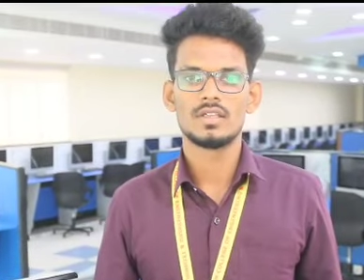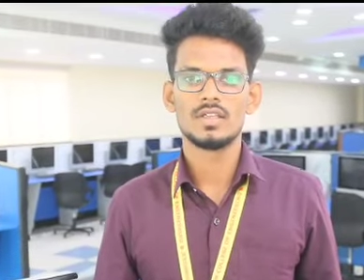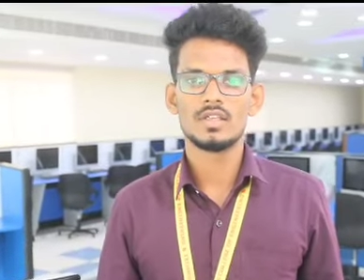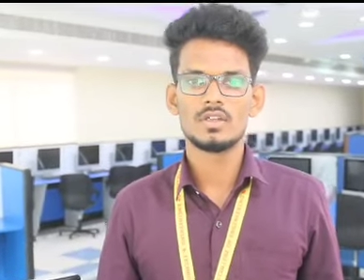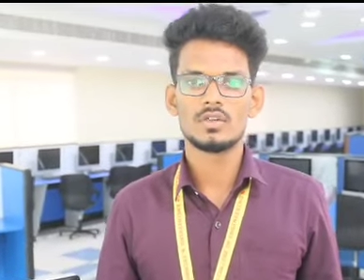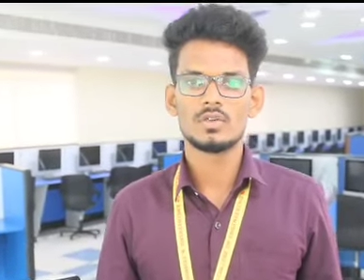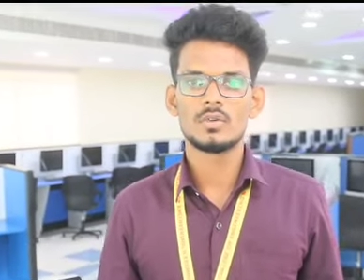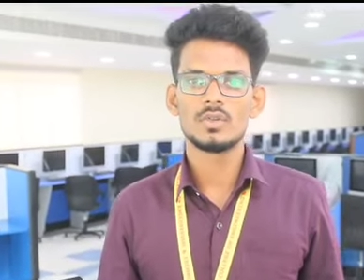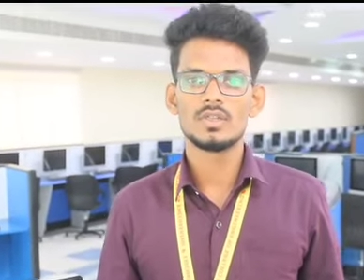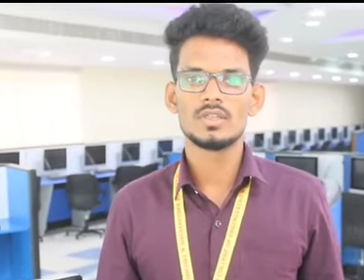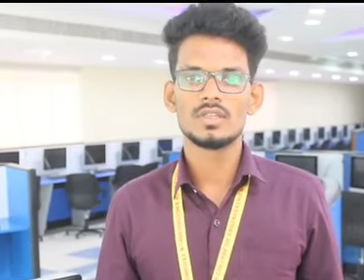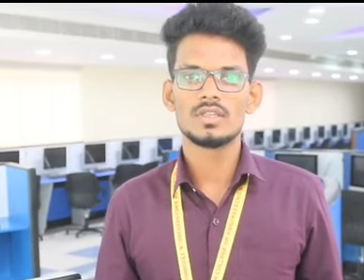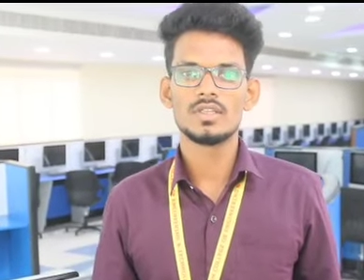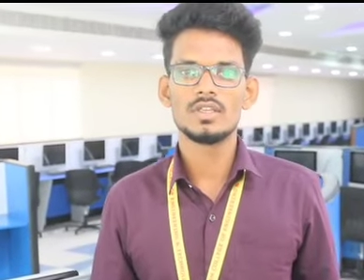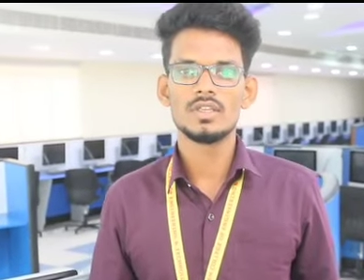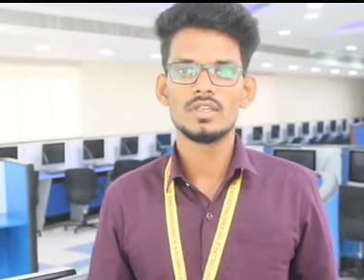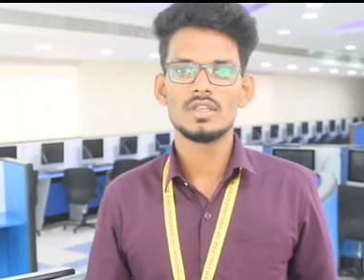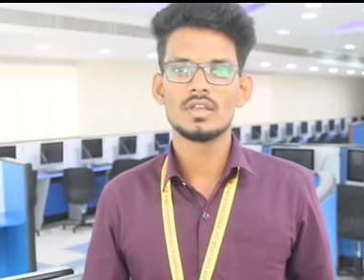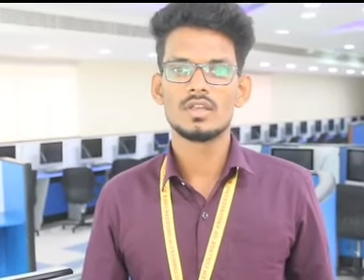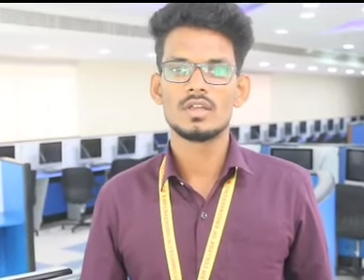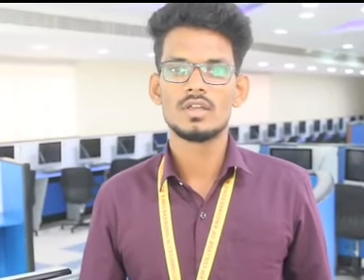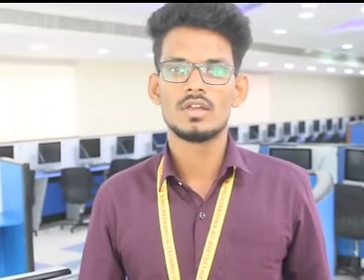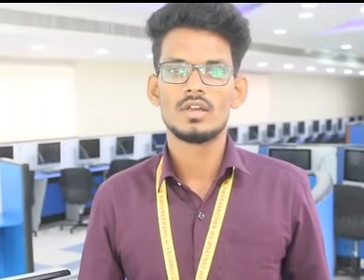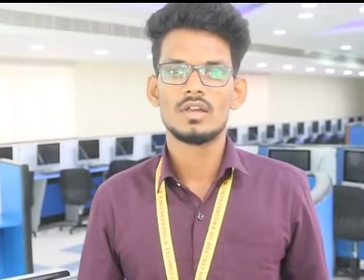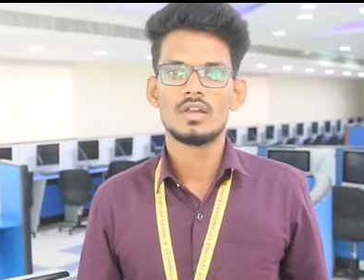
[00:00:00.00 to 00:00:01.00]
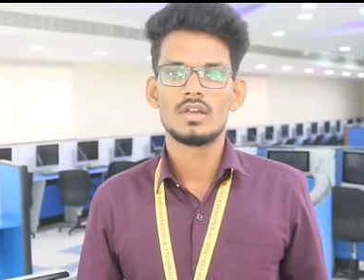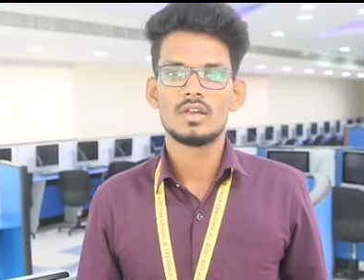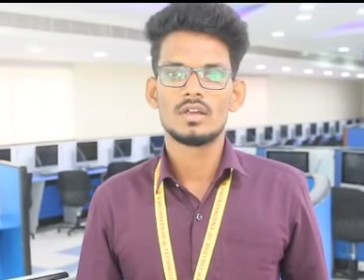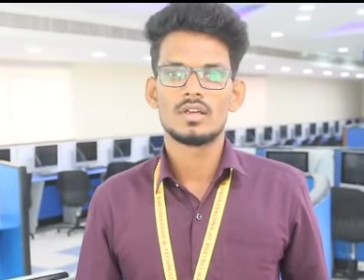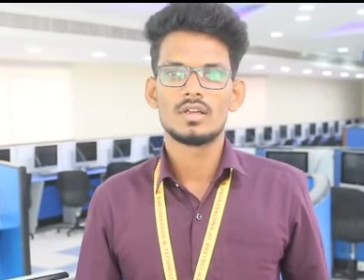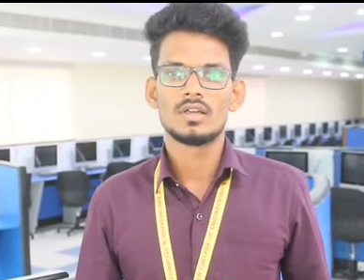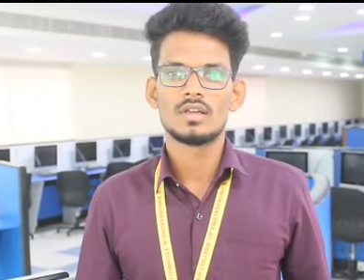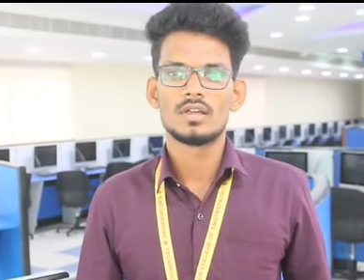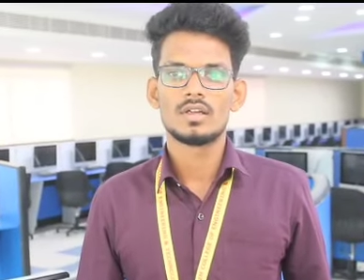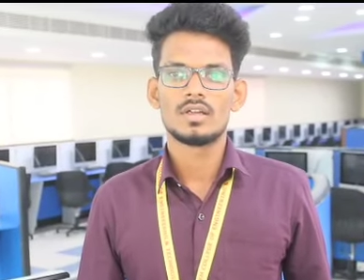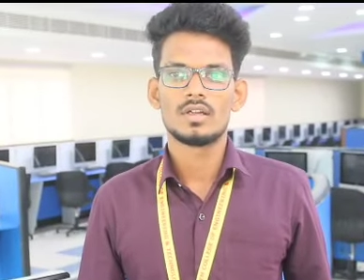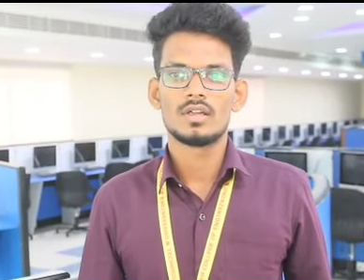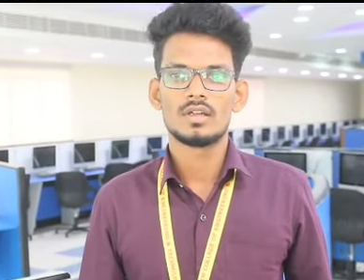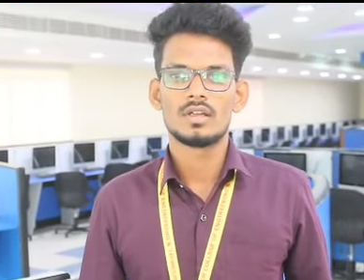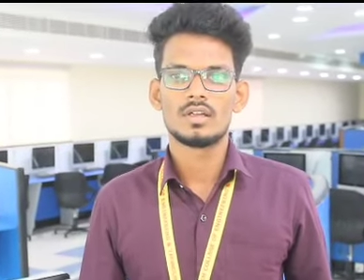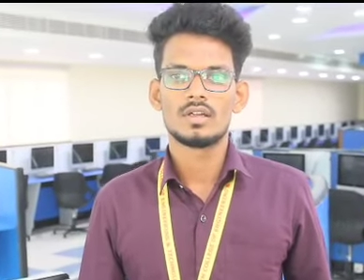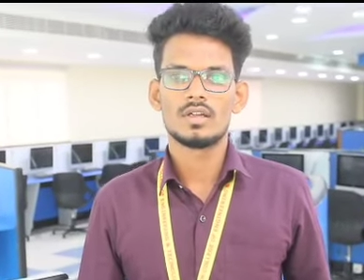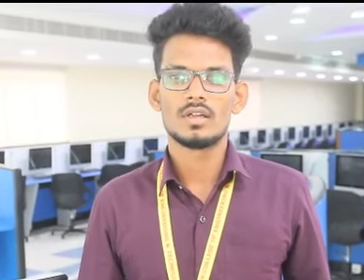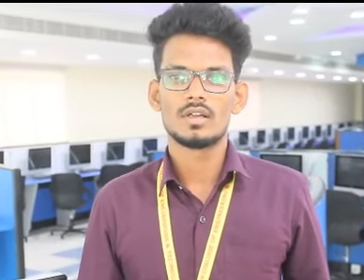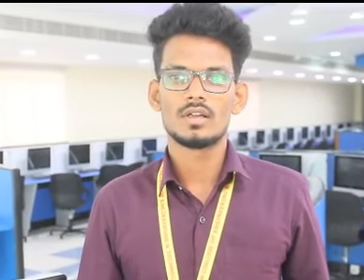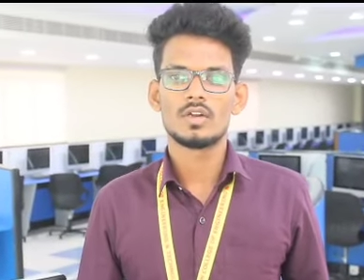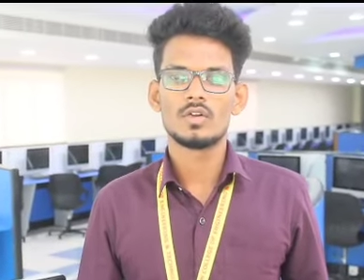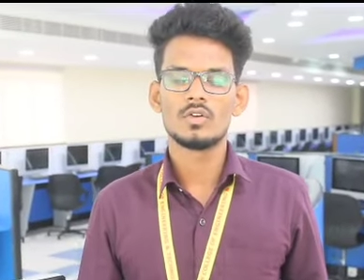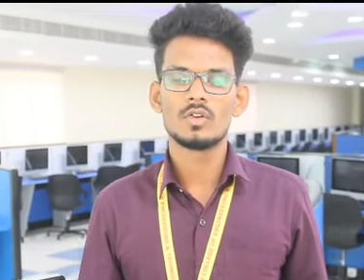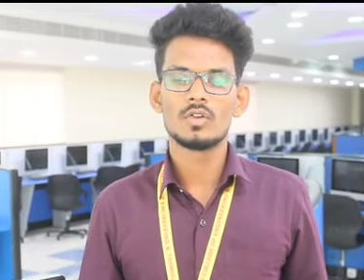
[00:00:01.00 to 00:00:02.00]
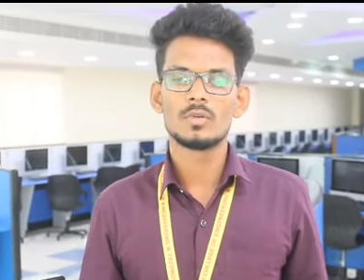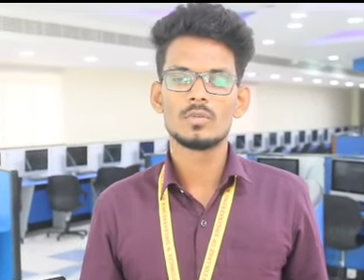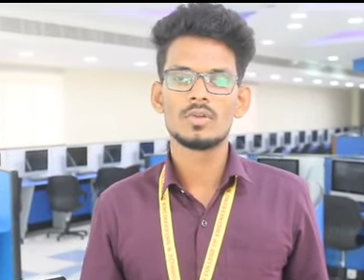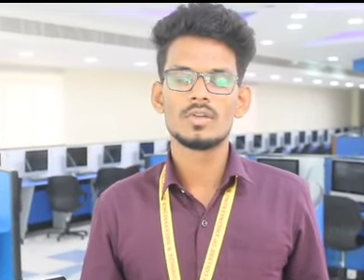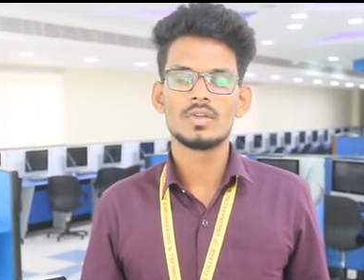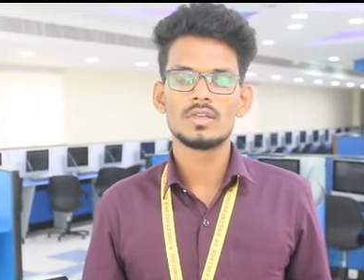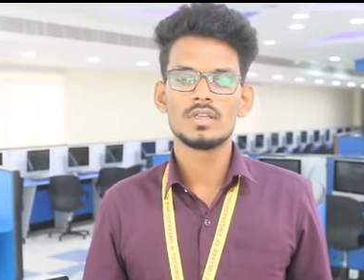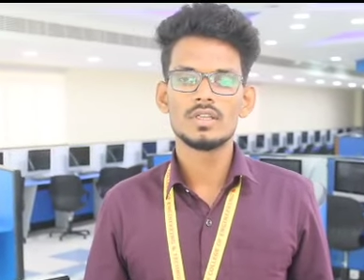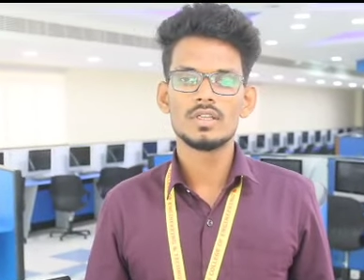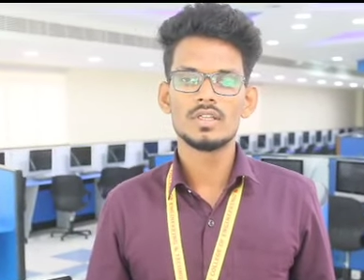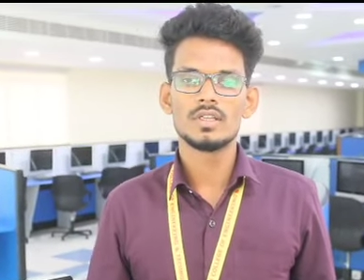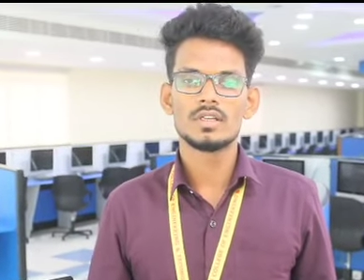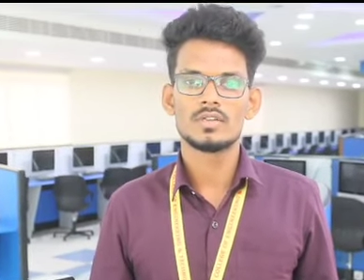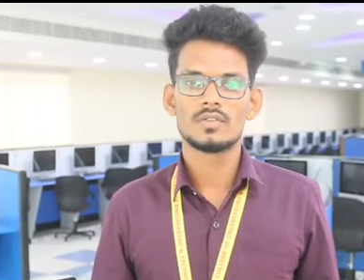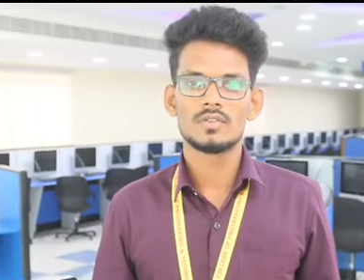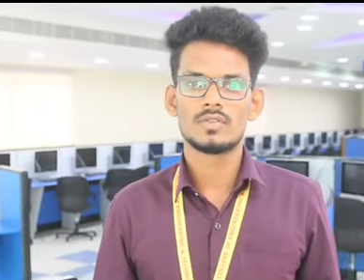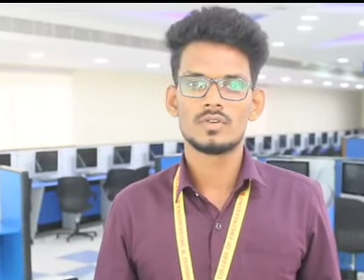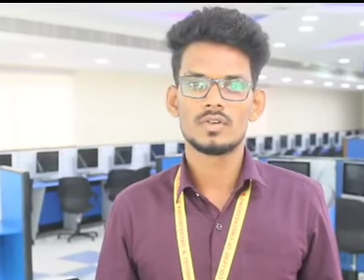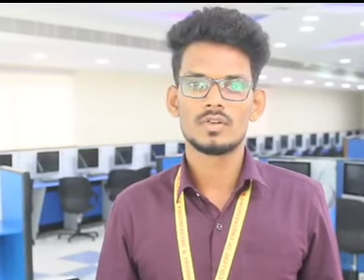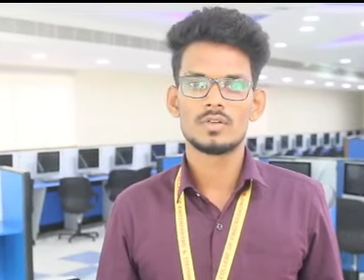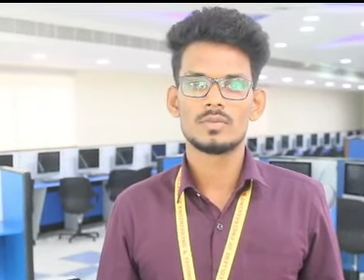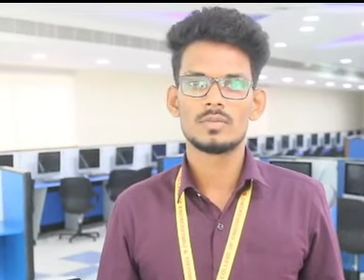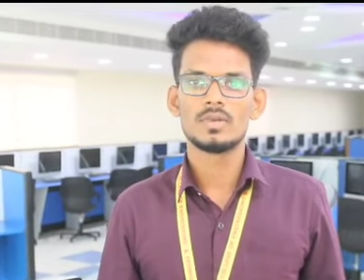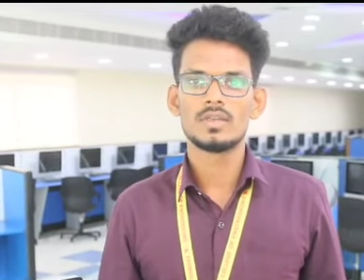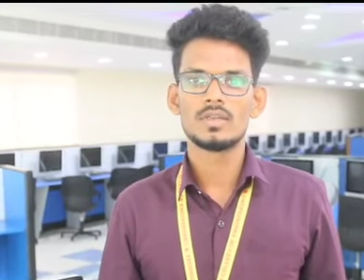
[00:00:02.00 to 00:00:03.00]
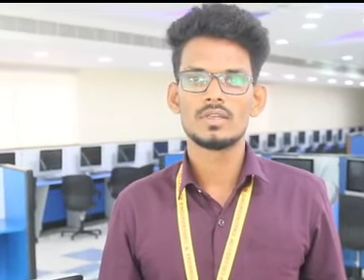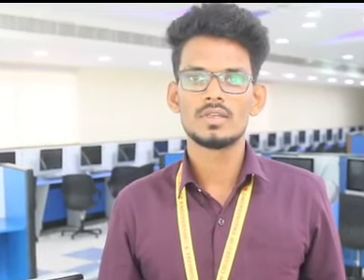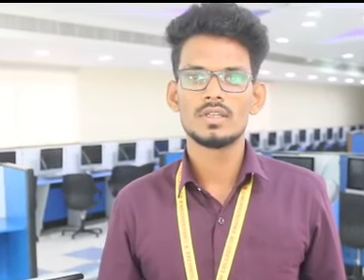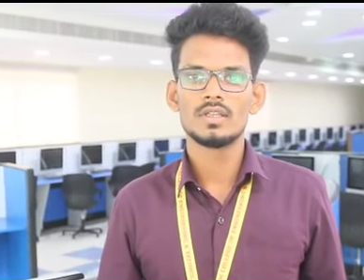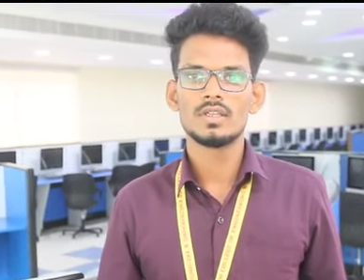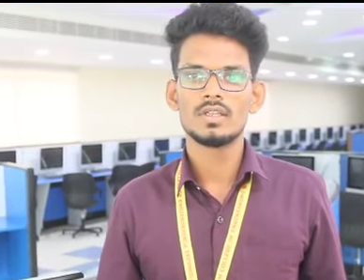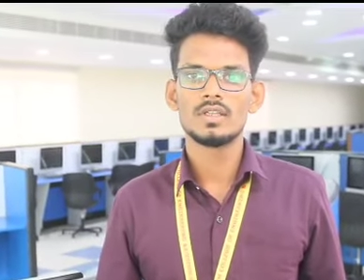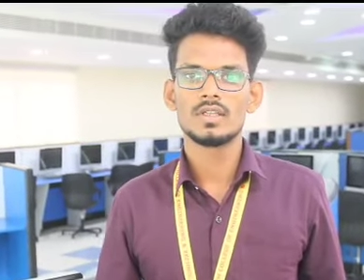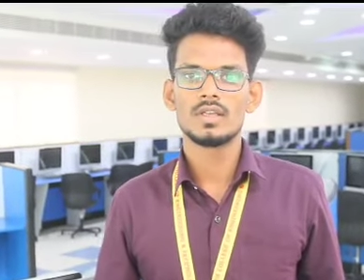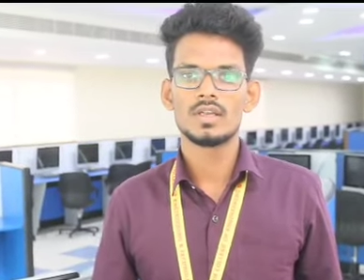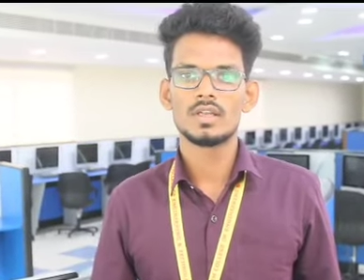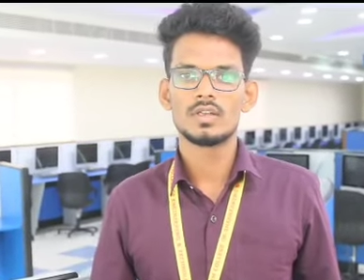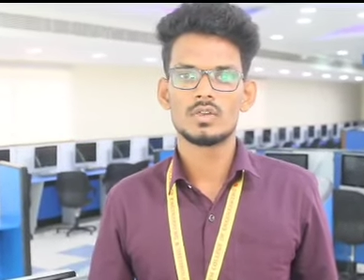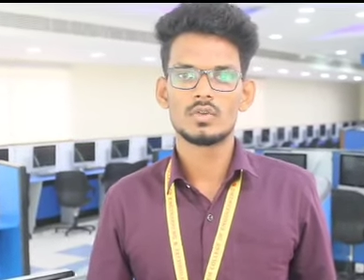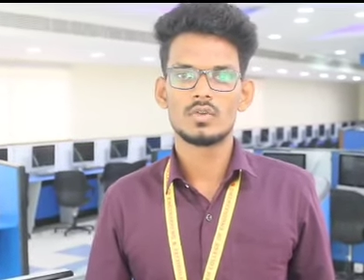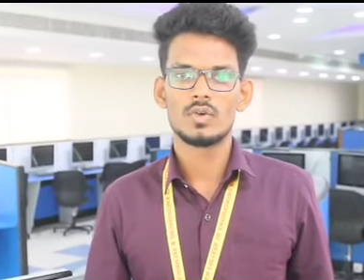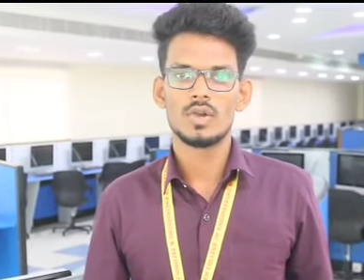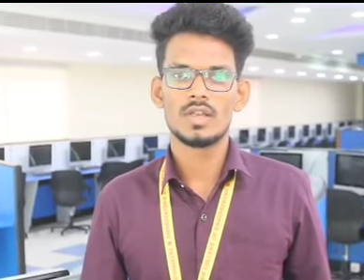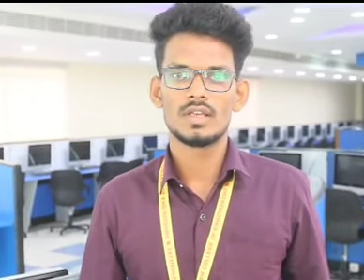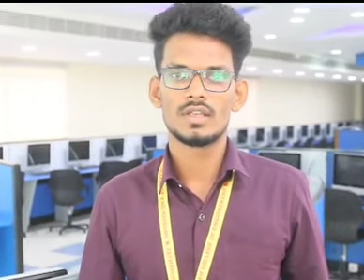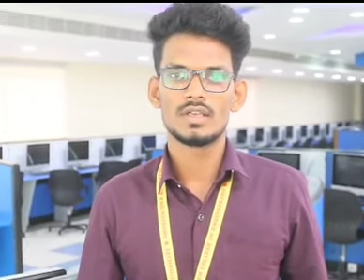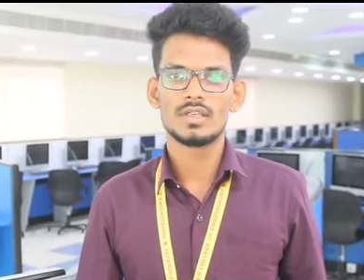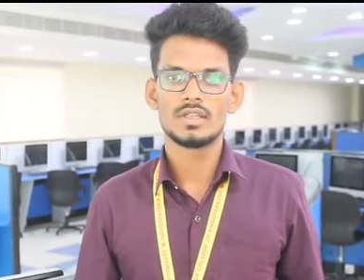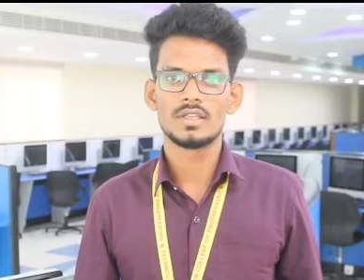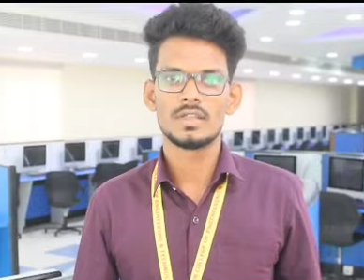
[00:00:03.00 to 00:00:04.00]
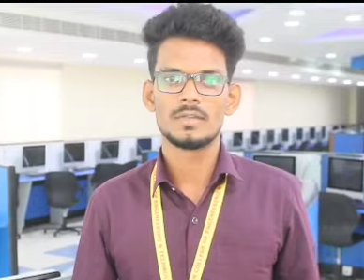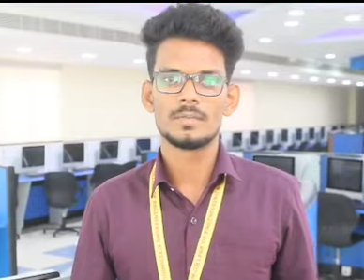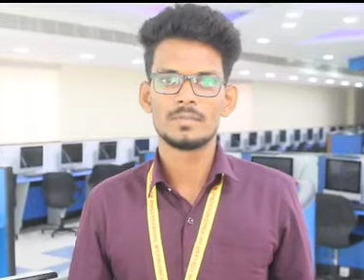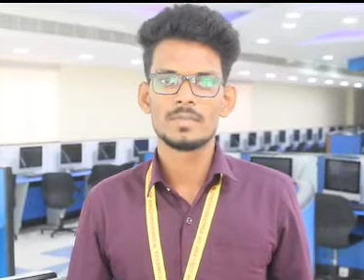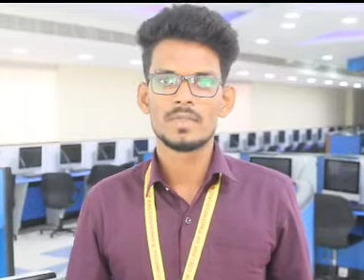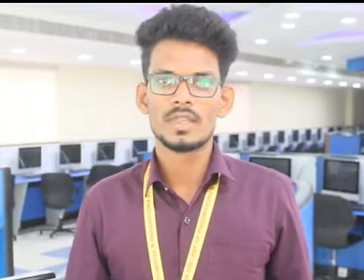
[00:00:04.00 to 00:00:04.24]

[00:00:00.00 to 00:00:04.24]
equity, accountability, affordability and quality.